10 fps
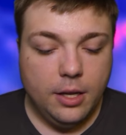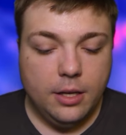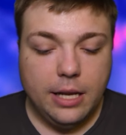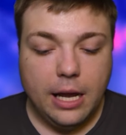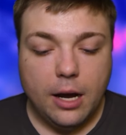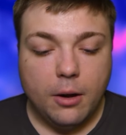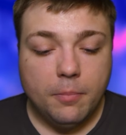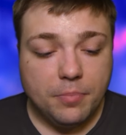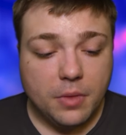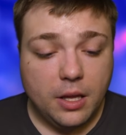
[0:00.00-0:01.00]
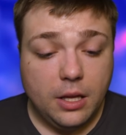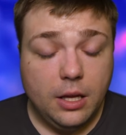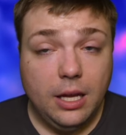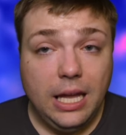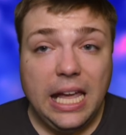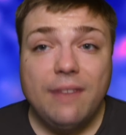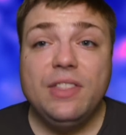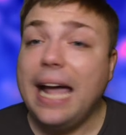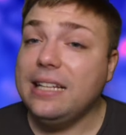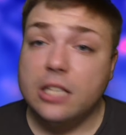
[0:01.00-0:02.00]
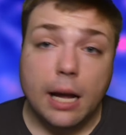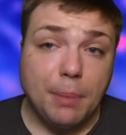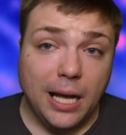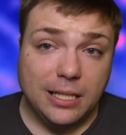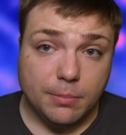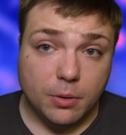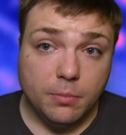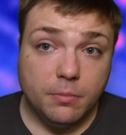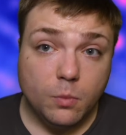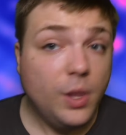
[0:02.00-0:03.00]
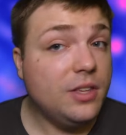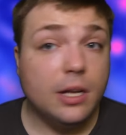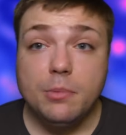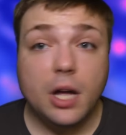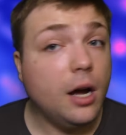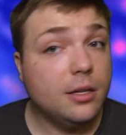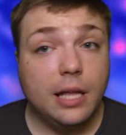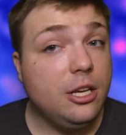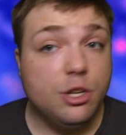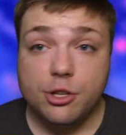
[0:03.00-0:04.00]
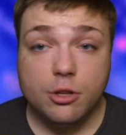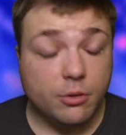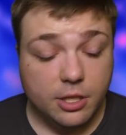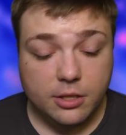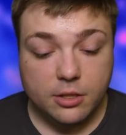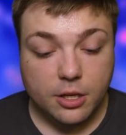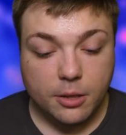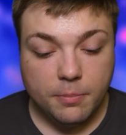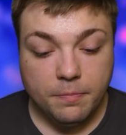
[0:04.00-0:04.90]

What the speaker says: Now, if that's not possible, with some dogs, they just don't sit still.